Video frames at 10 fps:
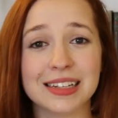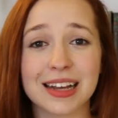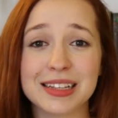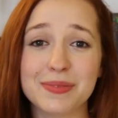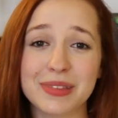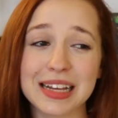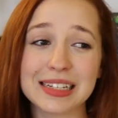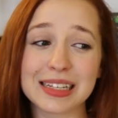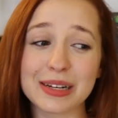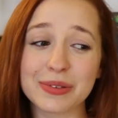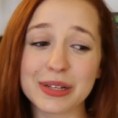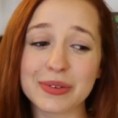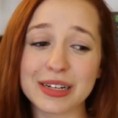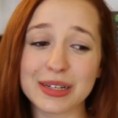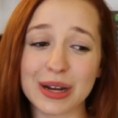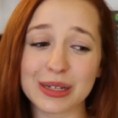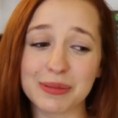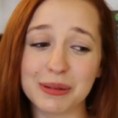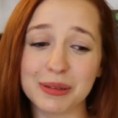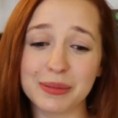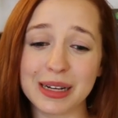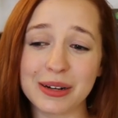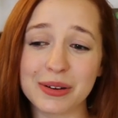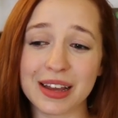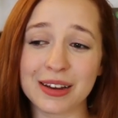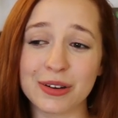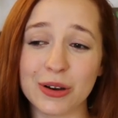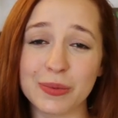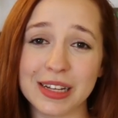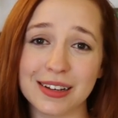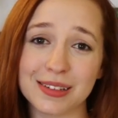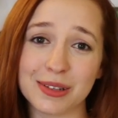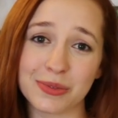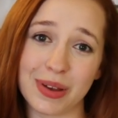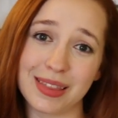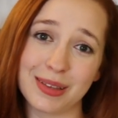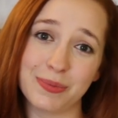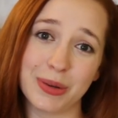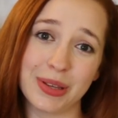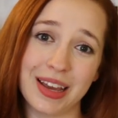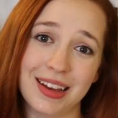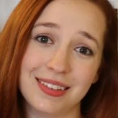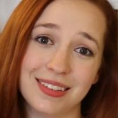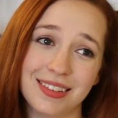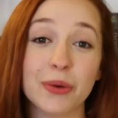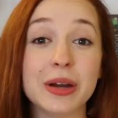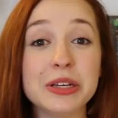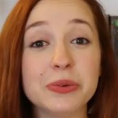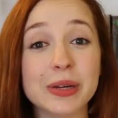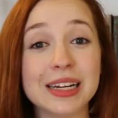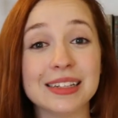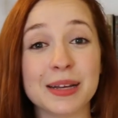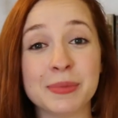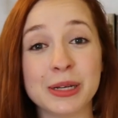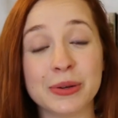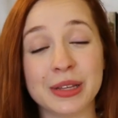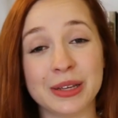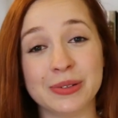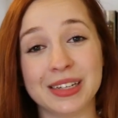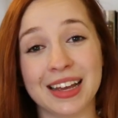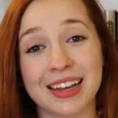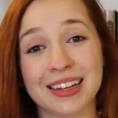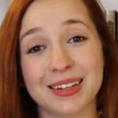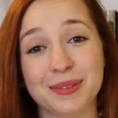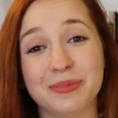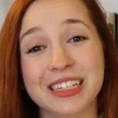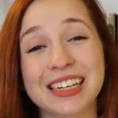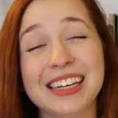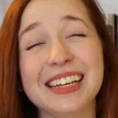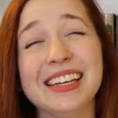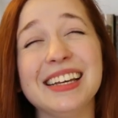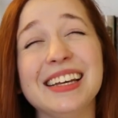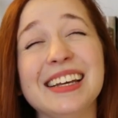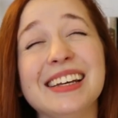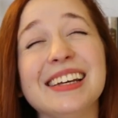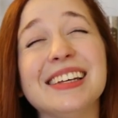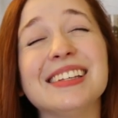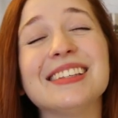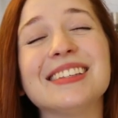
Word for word: it's got some things that I really want to talk to people about and nobody else has read this book yet. When you read it, let me know that you did, please.